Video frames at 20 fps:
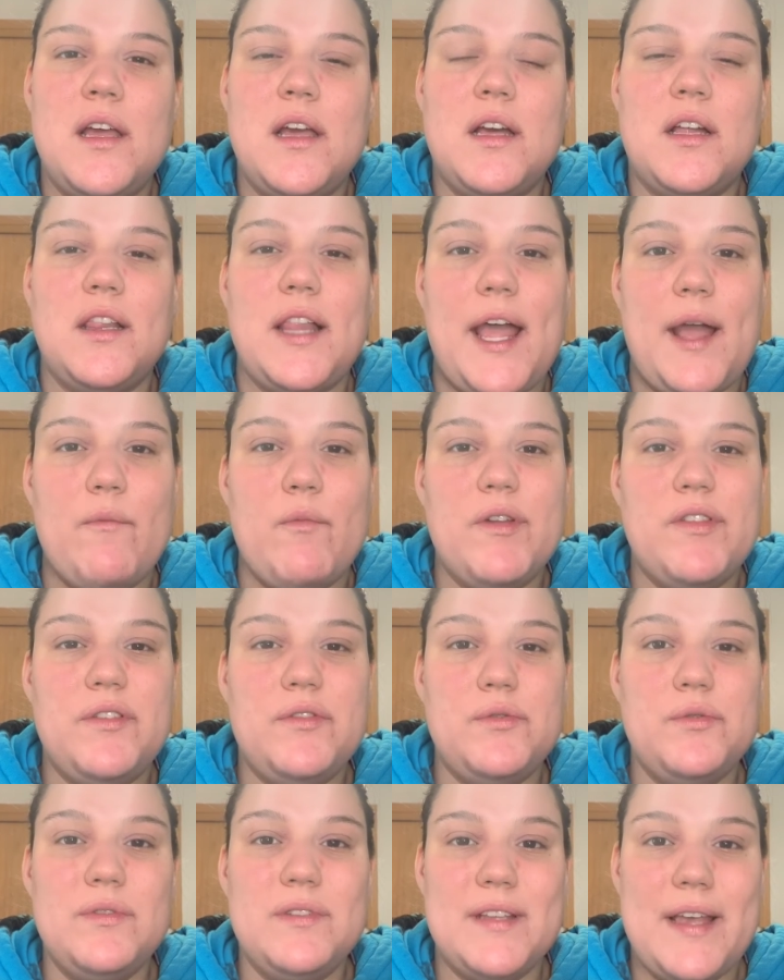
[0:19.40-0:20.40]
Glam with
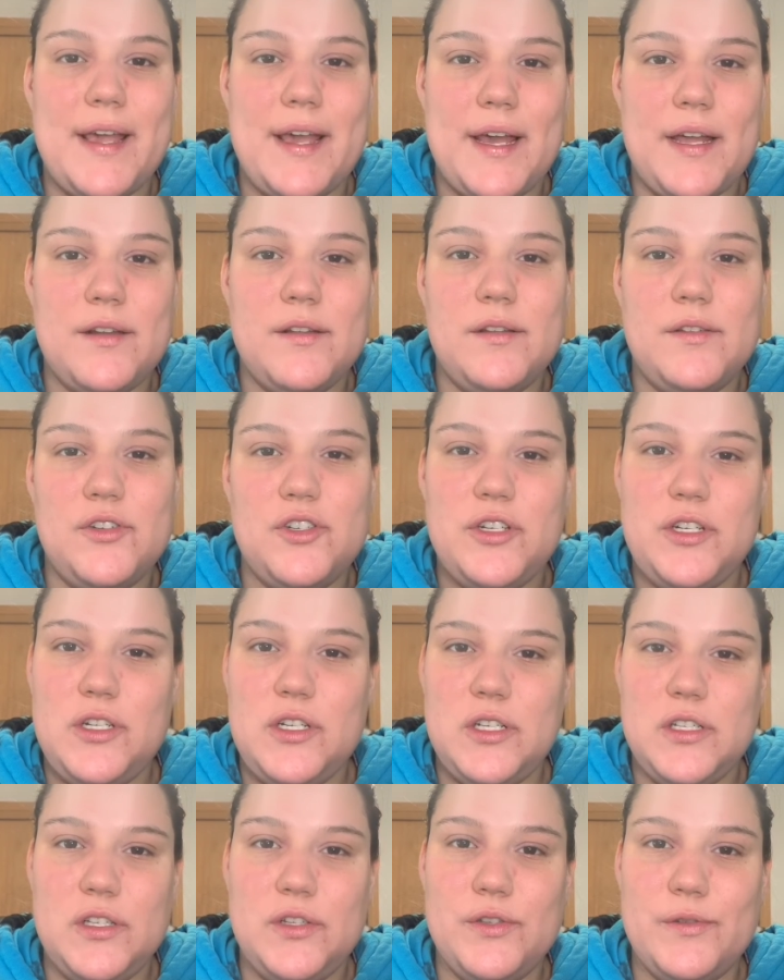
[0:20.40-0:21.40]
Suzanne. She
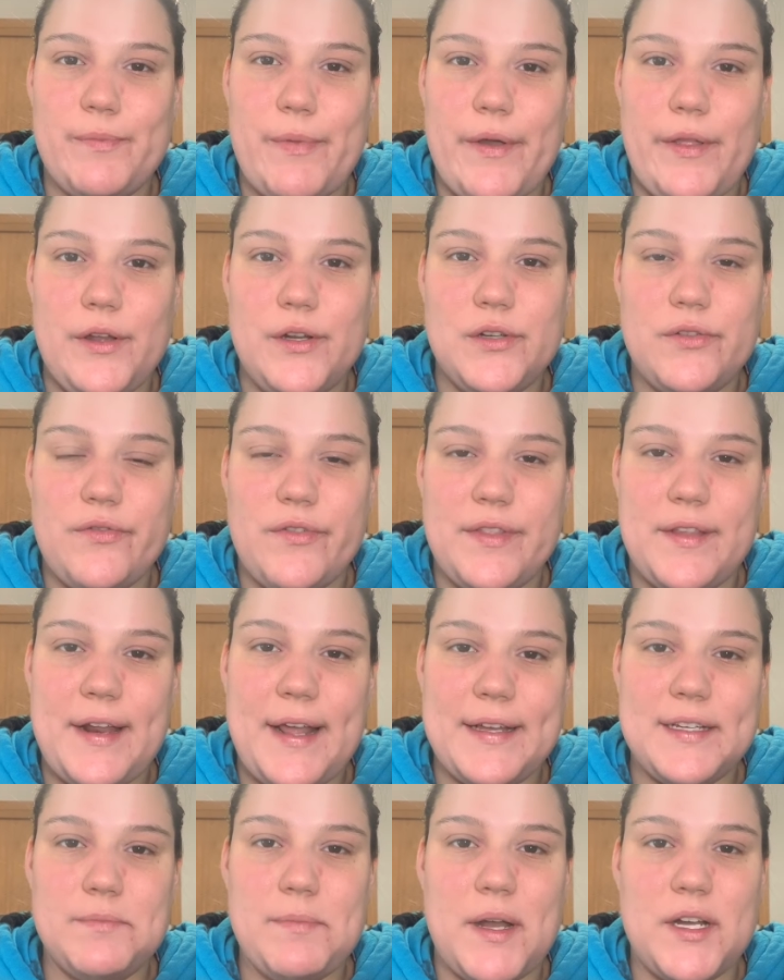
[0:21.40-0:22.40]
does the spoilers for the
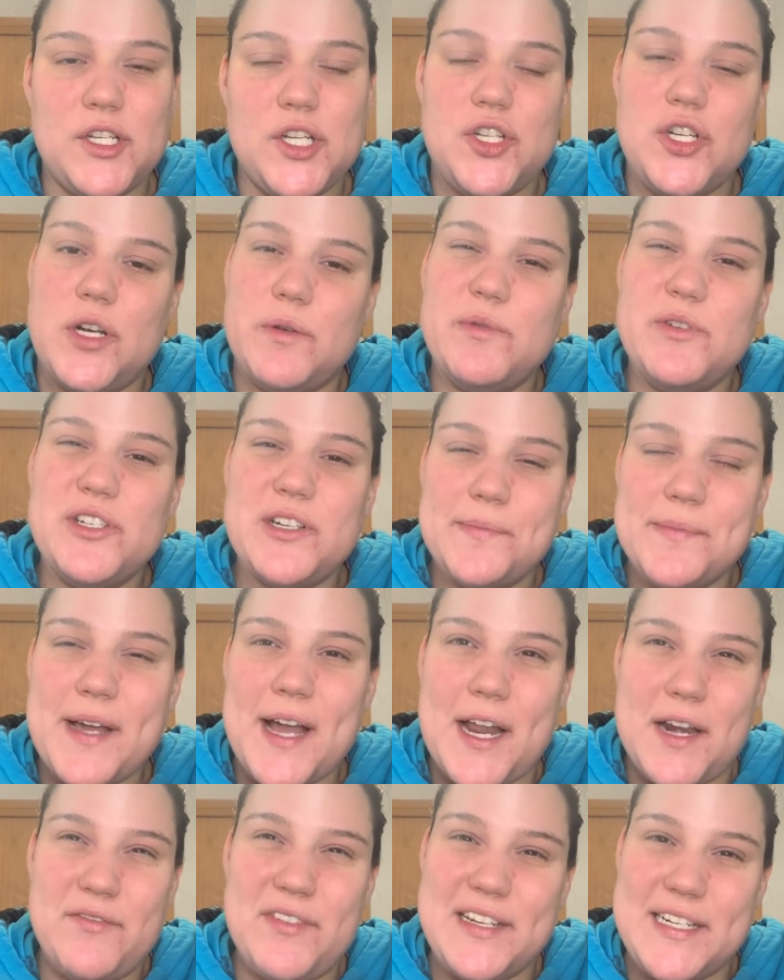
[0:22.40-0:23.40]
next Boxycharm, which I'm
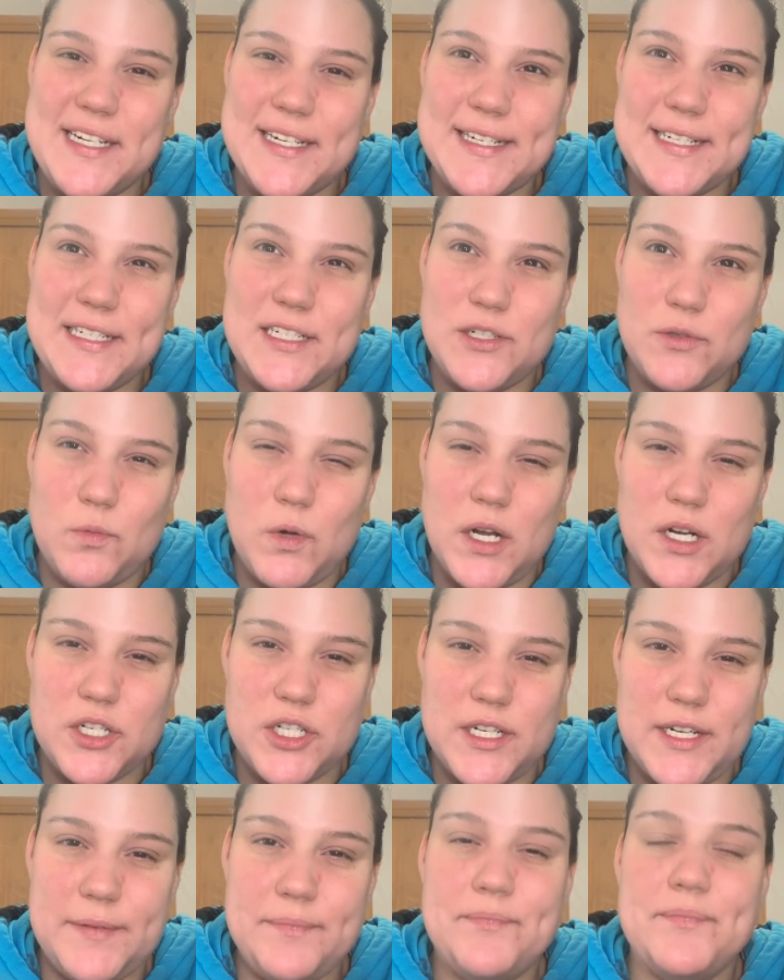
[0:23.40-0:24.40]
kind of addicted to
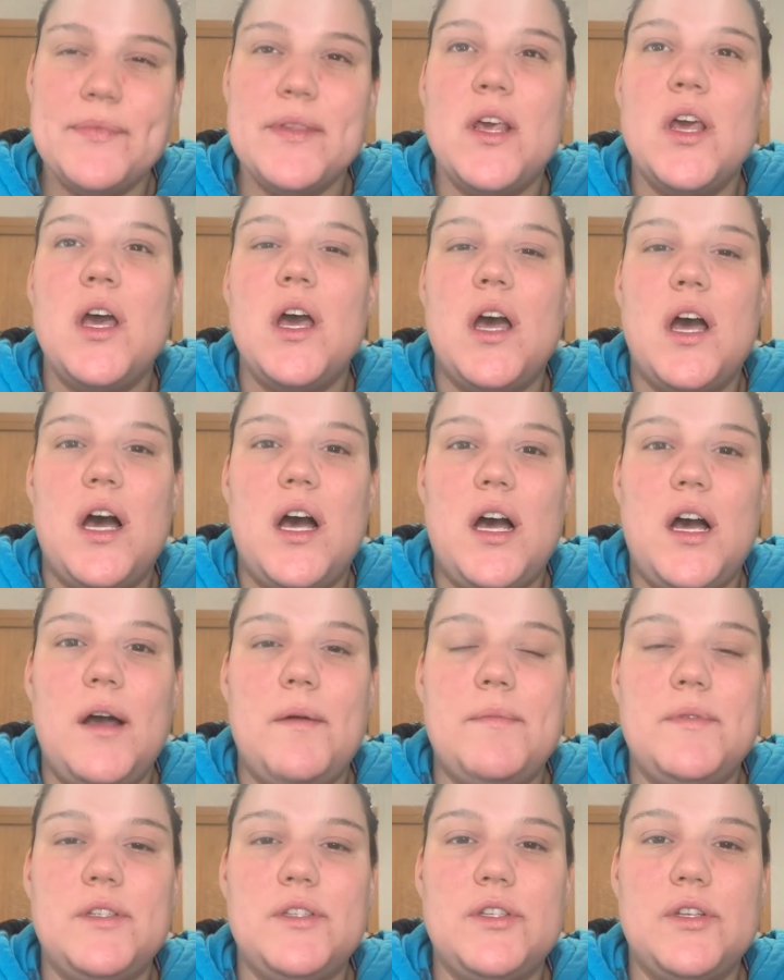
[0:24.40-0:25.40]
watching.
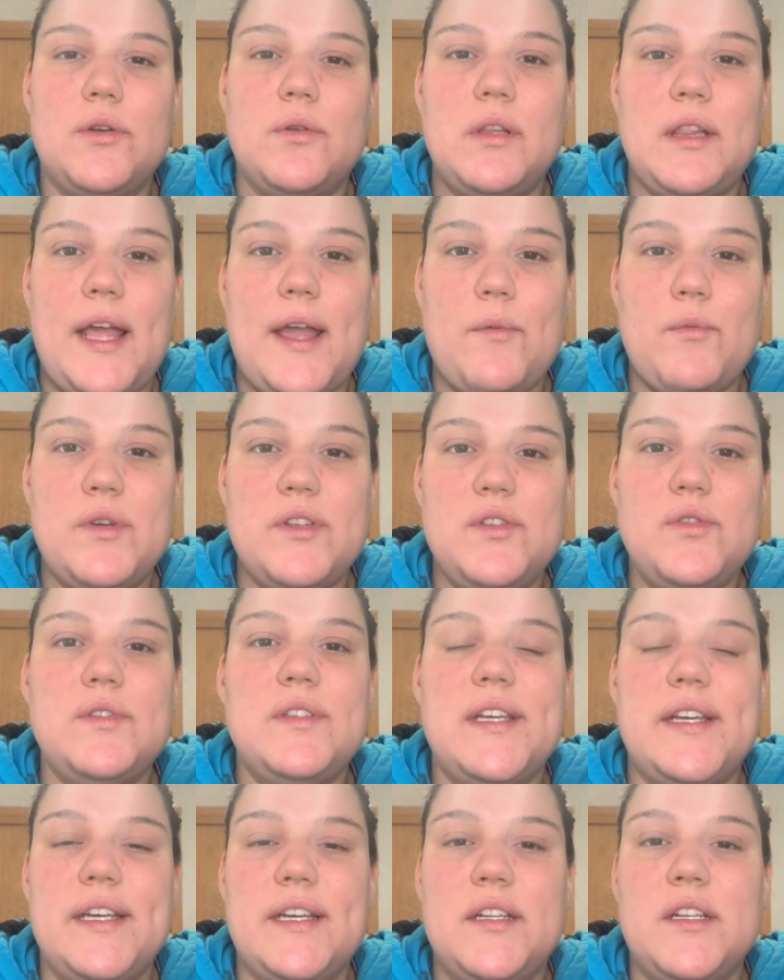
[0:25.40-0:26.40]
So Glam with
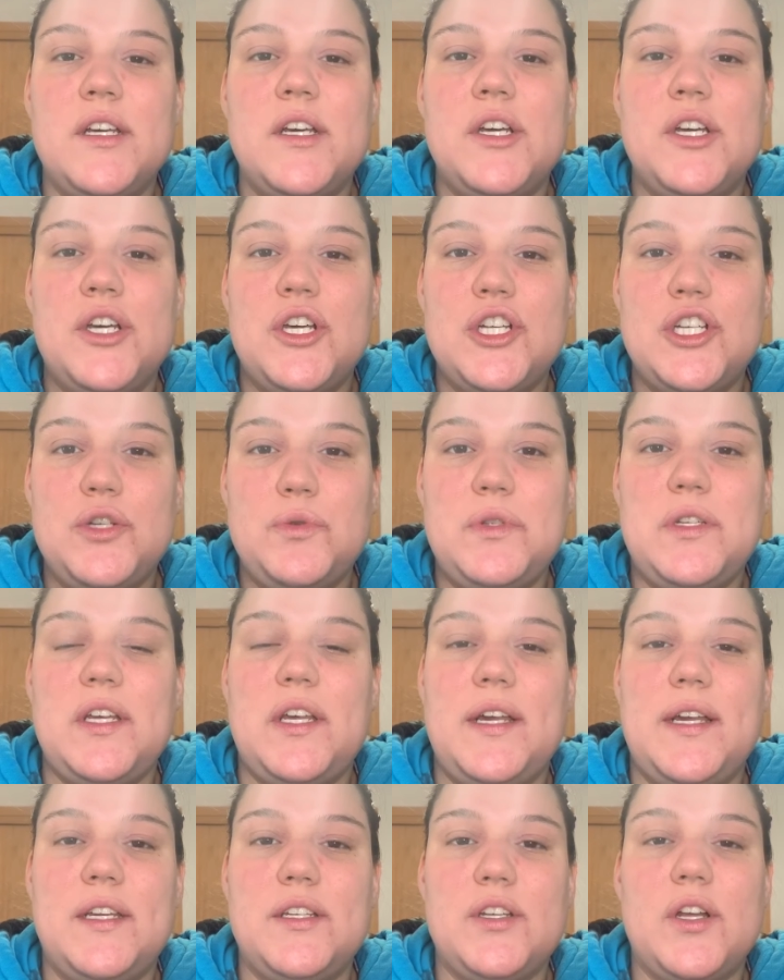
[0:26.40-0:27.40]
Suzanne, she was
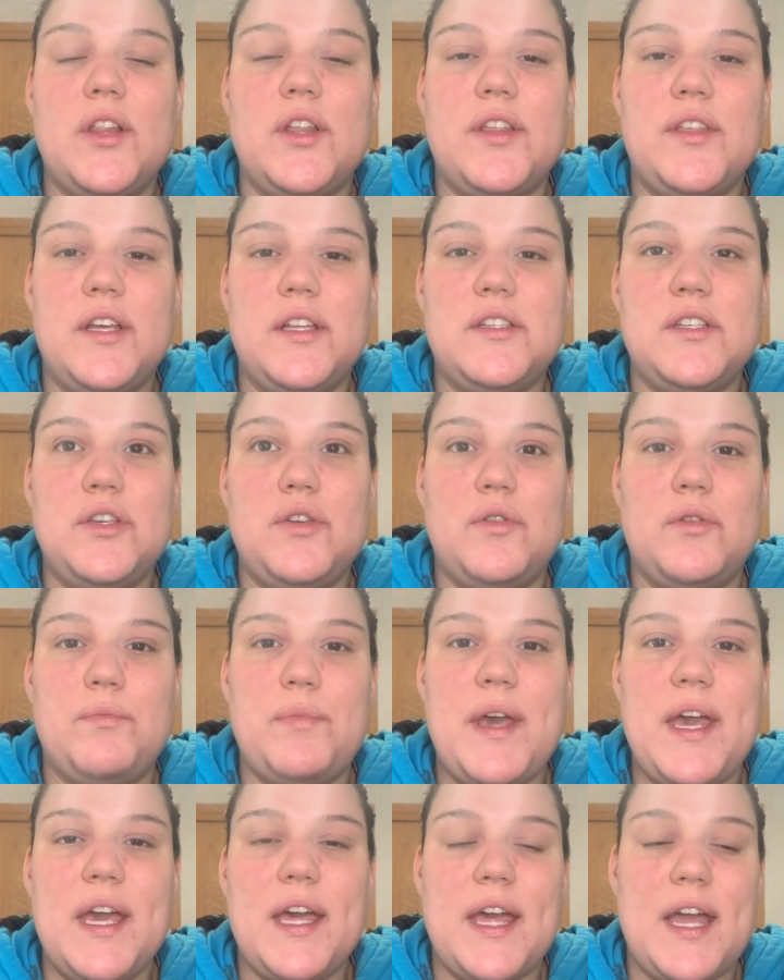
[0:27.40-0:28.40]
telling us all the things that you could
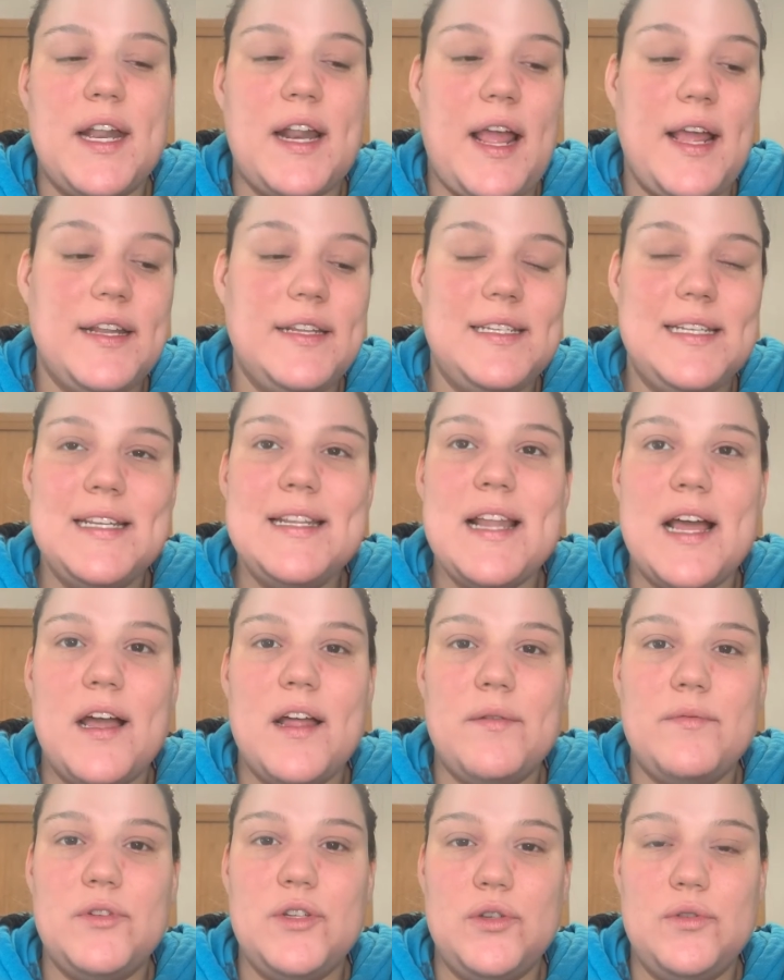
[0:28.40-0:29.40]
pick, and I did
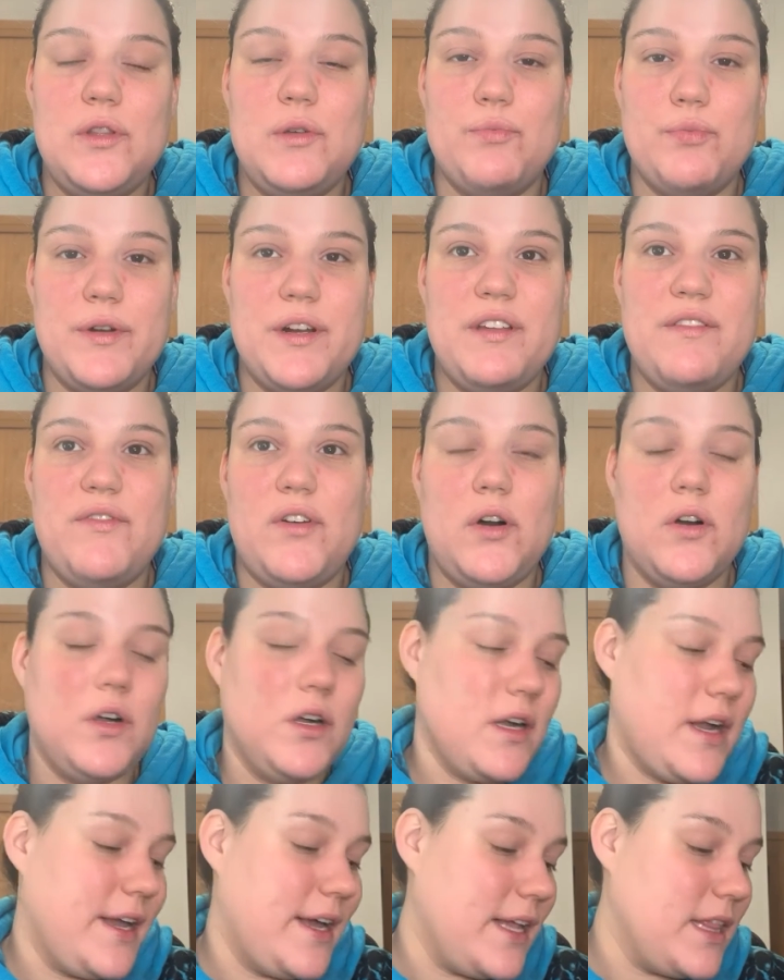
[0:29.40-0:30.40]
not do the Pretty
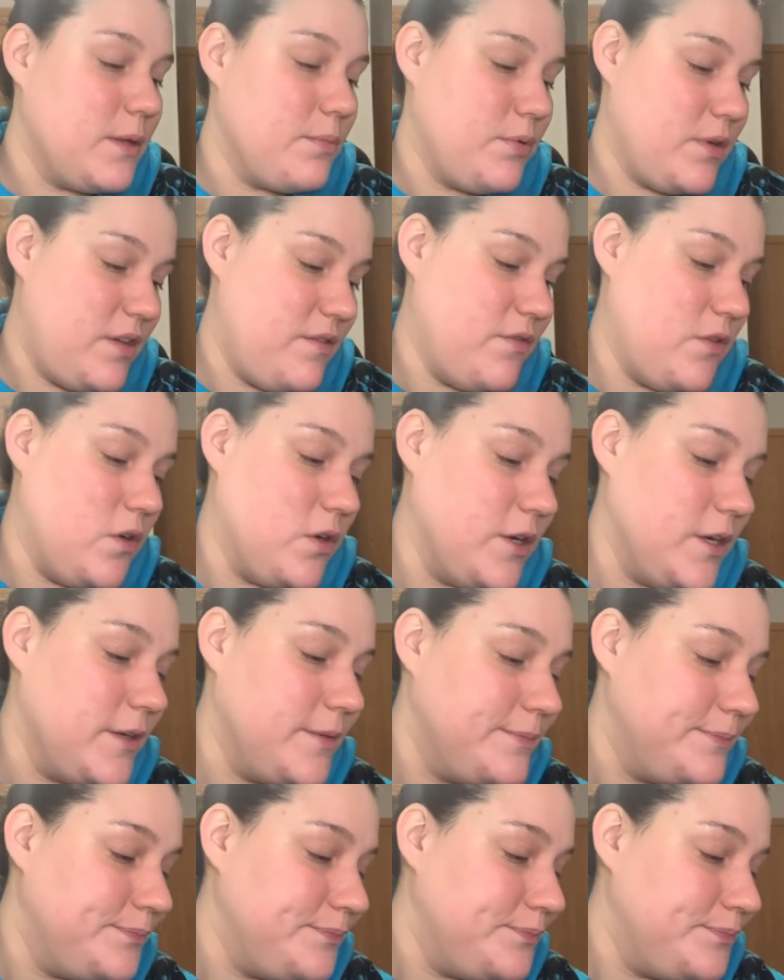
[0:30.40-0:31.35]
Vulgar. I got the Pretty Vulgar